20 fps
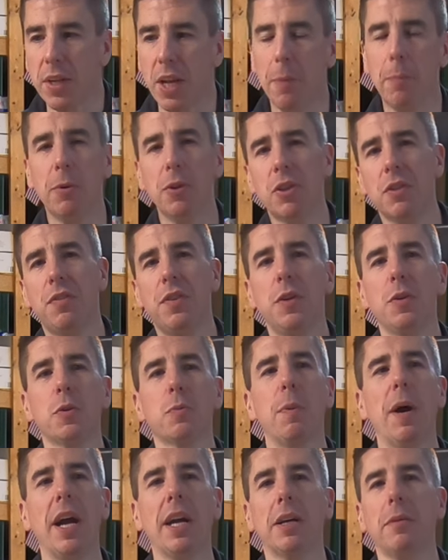I put the fuse
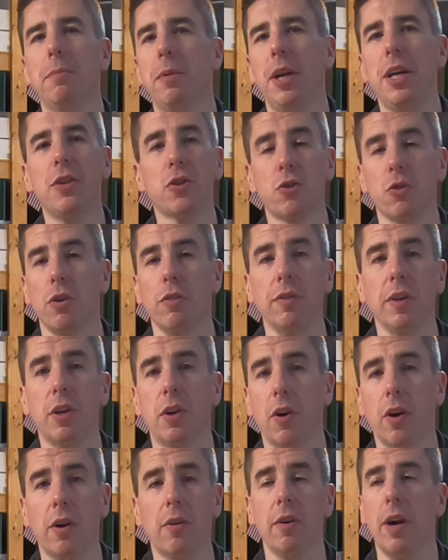back in place, drove the
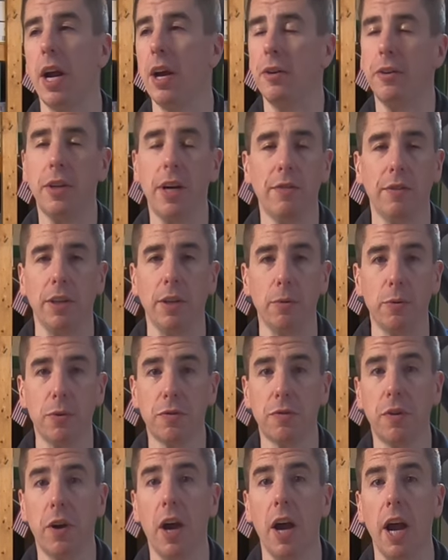car around, everything
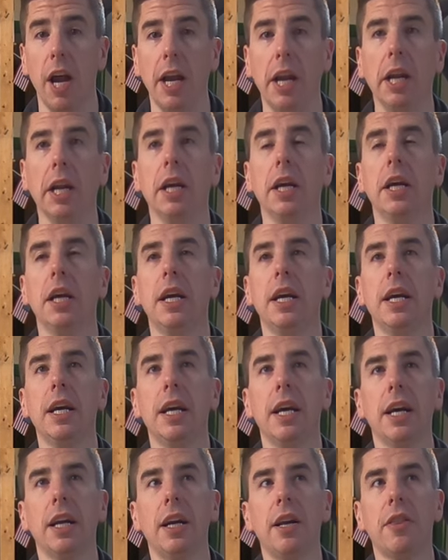was fine.
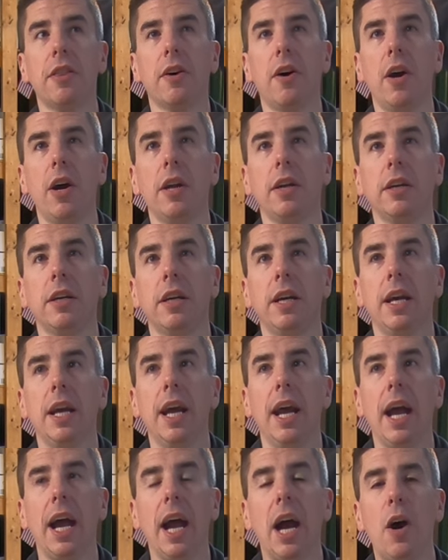And I thought,
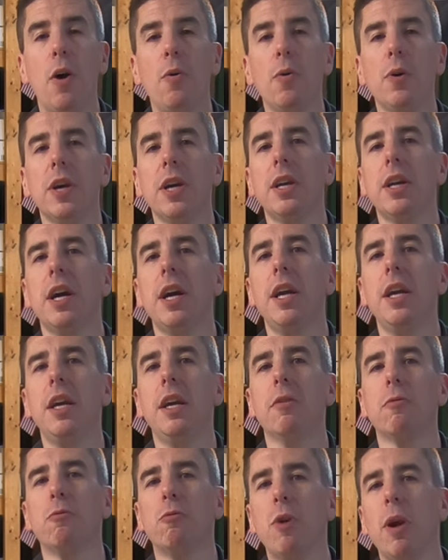how can
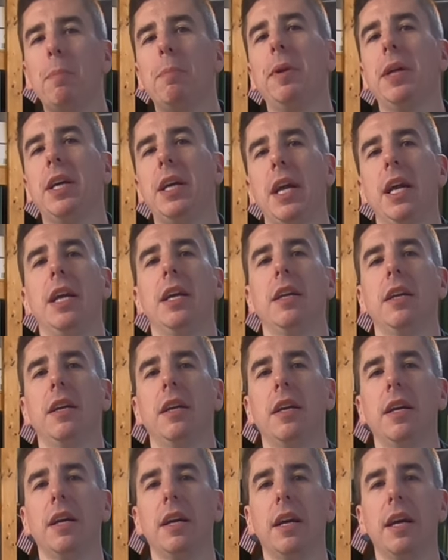I
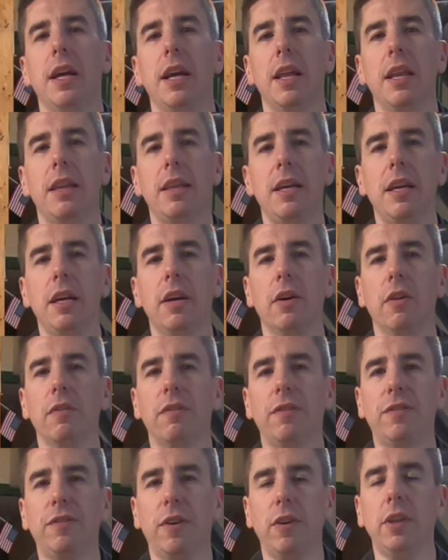replicate the
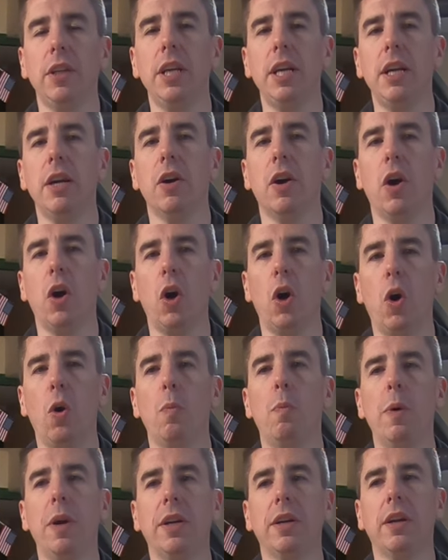fully
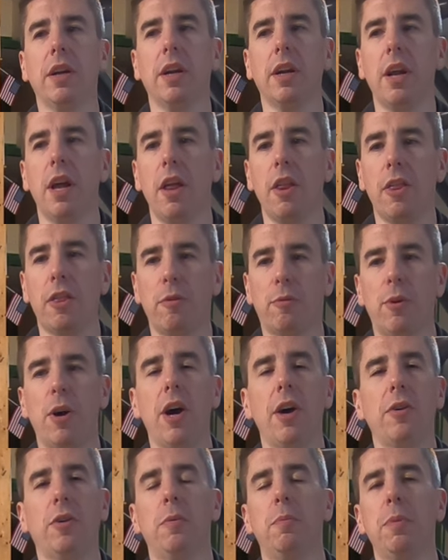open
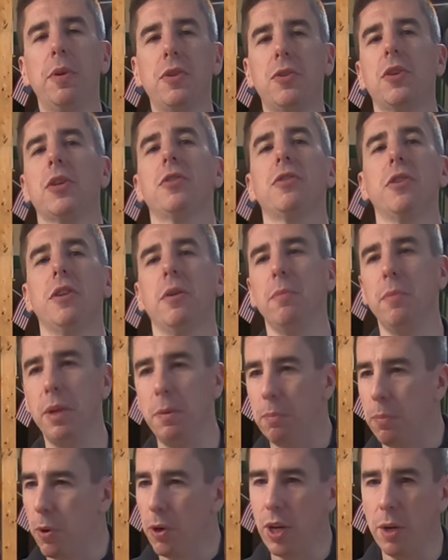throttle position of
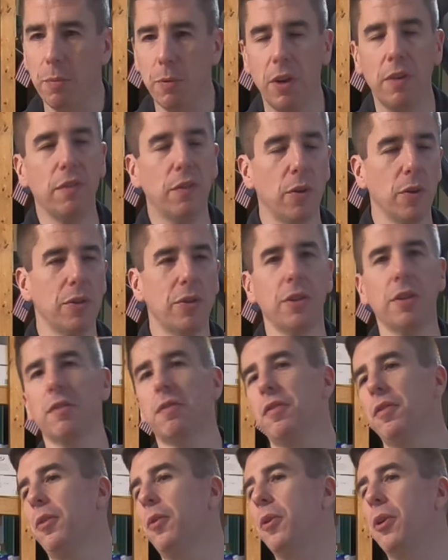me putting my foot to the
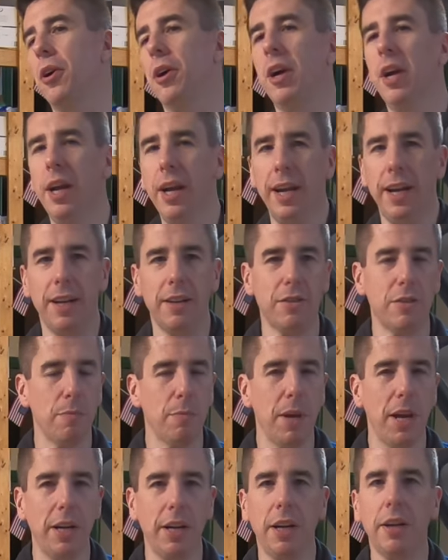floor and
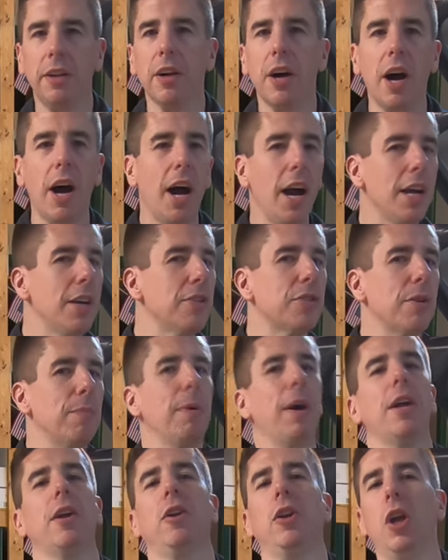demanding the highest
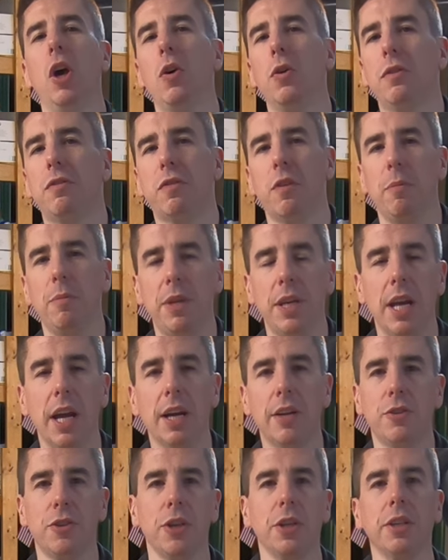amount of load from the
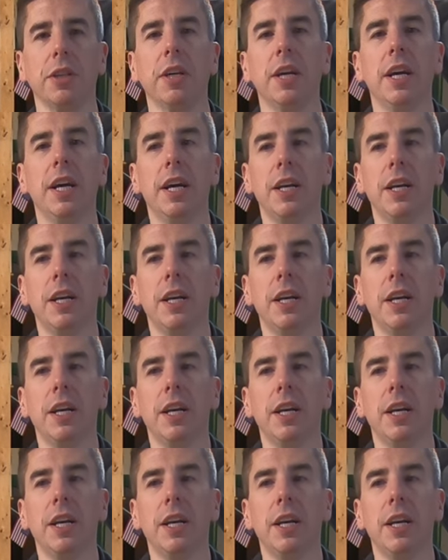engine